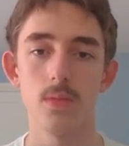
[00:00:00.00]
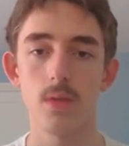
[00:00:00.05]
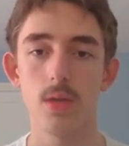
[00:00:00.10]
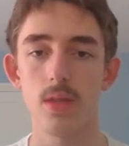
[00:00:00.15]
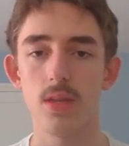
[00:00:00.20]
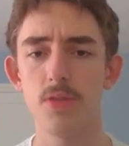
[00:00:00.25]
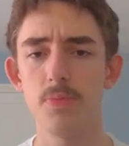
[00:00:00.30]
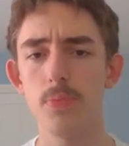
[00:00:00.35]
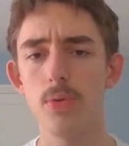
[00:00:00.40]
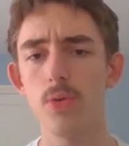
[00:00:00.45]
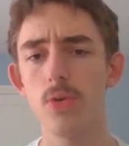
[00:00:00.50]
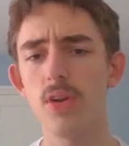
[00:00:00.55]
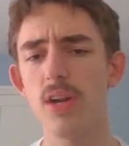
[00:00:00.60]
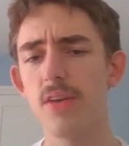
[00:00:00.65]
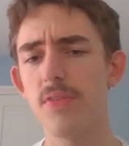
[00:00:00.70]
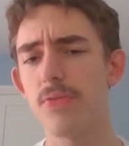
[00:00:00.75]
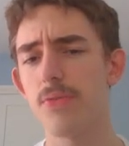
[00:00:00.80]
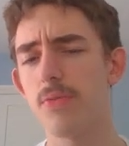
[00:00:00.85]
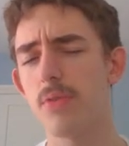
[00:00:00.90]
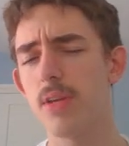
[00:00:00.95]
This pawn
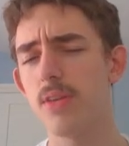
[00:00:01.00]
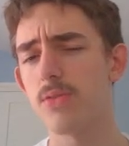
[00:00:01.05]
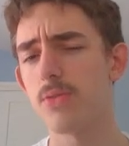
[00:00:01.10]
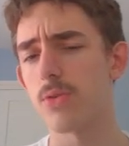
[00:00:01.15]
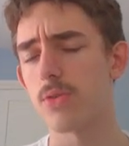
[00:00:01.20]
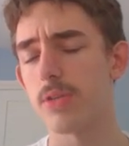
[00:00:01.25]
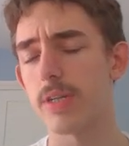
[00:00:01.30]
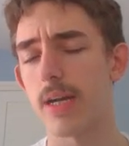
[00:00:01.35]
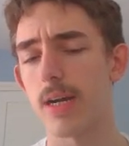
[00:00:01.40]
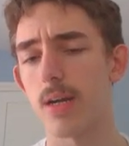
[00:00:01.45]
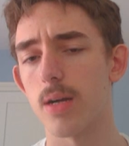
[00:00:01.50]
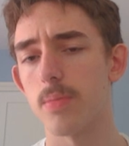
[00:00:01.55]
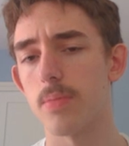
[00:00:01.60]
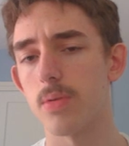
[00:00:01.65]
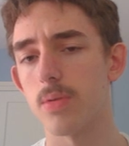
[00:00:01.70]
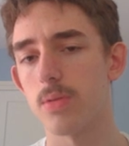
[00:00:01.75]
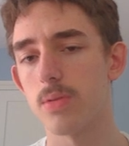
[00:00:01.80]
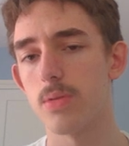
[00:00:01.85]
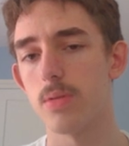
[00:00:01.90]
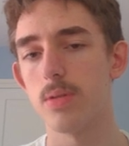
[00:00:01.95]
on f3 is not
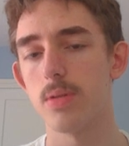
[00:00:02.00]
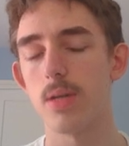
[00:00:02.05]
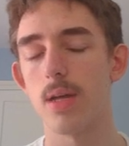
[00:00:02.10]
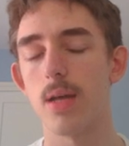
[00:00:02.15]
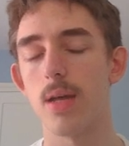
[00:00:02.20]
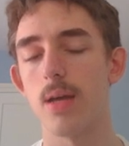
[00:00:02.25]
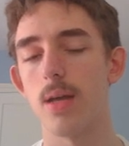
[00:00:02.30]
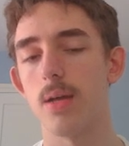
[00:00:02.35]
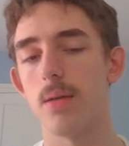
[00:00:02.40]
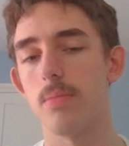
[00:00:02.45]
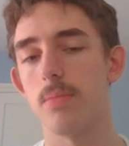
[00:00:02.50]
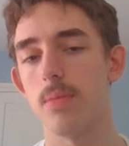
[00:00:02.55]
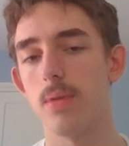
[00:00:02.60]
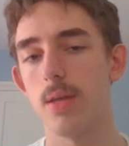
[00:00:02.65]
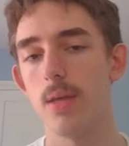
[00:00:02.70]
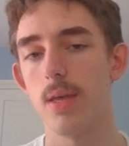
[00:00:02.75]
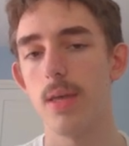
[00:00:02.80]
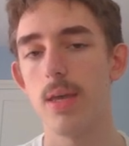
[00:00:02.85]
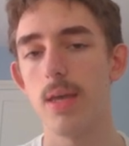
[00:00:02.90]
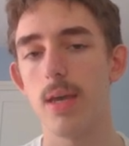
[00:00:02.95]
terrible.
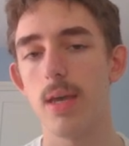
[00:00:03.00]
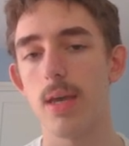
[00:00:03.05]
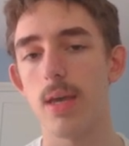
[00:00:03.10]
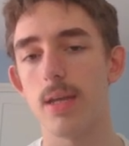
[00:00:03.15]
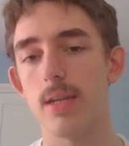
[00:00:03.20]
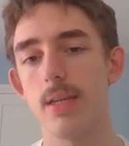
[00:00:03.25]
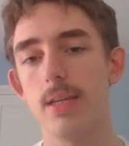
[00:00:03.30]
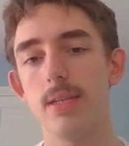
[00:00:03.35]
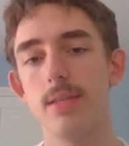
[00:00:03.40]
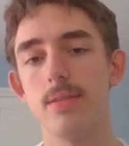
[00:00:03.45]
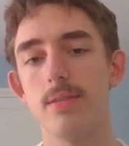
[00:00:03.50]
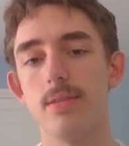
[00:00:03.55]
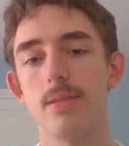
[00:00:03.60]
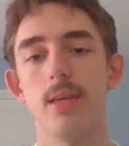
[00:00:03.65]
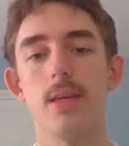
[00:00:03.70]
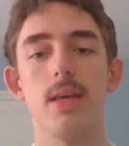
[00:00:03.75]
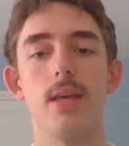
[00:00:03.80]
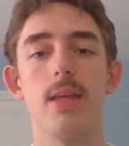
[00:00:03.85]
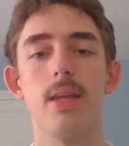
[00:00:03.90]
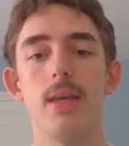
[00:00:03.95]
At least
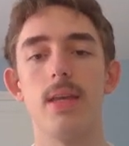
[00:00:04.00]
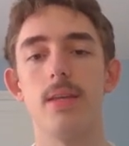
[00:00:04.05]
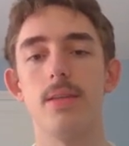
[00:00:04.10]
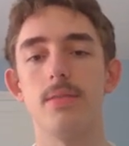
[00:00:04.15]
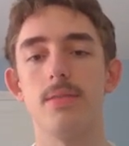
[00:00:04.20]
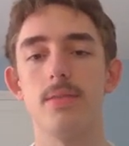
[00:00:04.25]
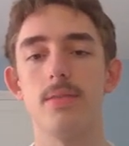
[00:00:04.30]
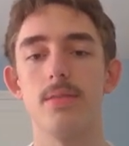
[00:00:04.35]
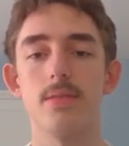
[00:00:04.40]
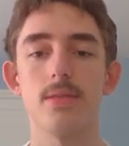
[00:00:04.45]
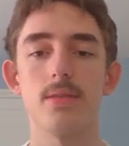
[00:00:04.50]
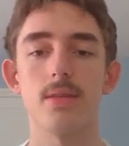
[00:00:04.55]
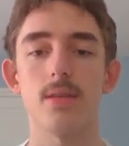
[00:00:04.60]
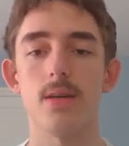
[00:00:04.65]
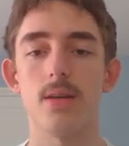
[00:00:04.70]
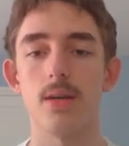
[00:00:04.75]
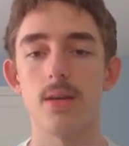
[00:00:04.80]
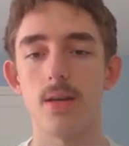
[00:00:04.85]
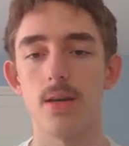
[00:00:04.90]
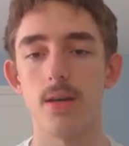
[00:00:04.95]
it is
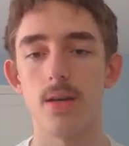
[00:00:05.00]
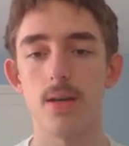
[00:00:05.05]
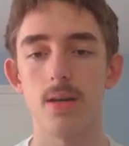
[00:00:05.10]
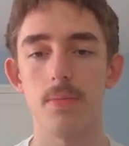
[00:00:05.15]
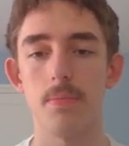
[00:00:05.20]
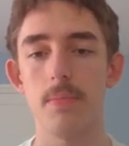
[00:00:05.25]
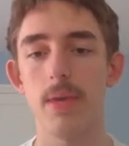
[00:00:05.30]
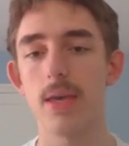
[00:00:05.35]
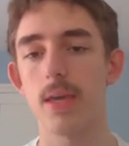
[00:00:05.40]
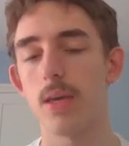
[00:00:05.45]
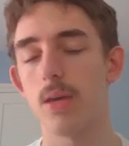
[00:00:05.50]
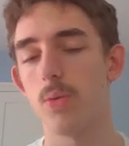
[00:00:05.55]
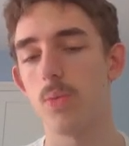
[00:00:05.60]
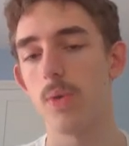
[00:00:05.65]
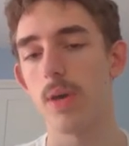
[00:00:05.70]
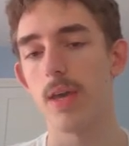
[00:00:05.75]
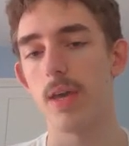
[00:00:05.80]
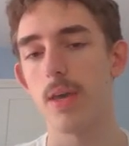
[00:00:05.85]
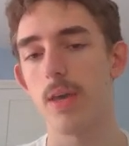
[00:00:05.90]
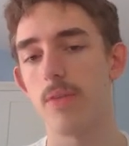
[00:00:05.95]
making
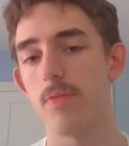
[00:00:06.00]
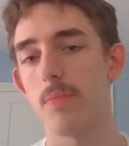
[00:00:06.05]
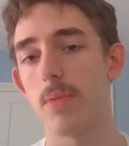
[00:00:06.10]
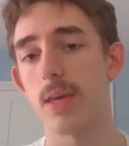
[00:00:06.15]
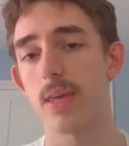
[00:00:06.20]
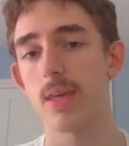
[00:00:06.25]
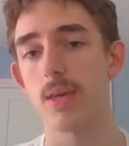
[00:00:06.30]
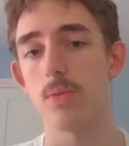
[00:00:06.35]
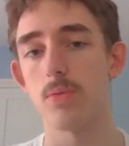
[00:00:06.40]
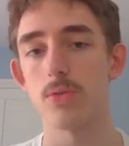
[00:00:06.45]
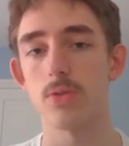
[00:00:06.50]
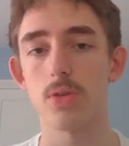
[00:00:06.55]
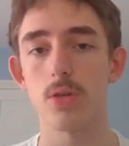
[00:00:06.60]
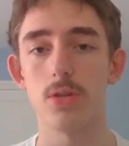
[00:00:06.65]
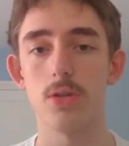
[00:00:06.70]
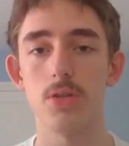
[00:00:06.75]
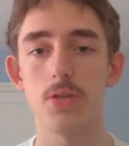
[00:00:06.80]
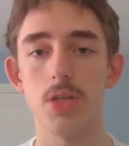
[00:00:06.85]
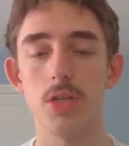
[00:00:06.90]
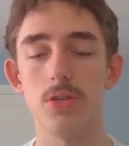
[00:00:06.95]
way. If my king wants to go
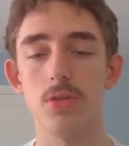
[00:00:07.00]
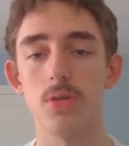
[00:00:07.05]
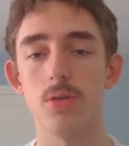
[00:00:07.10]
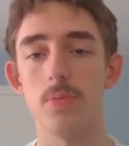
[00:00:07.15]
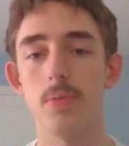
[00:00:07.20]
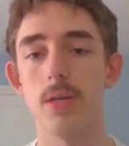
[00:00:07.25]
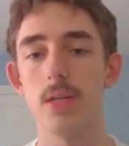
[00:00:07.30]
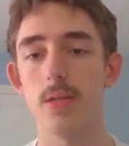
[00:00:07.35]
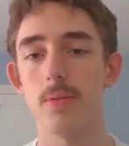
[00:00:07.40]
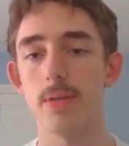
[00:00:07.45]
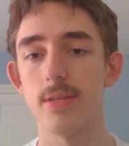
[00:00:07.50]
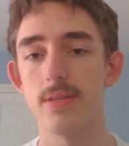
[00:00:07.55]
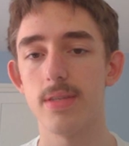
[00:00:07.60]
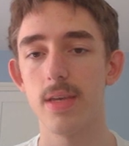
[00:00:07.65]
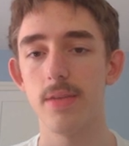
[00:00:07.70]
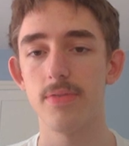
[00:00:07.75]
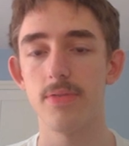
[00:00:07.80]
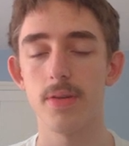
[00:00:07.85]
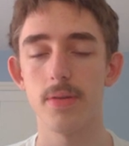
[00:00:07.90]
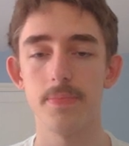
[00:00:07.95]
to g2, it'll be a little bit
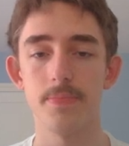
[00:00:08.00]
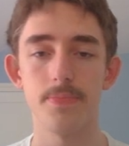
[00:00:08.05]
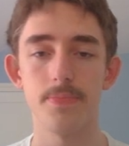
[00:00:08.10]
safer.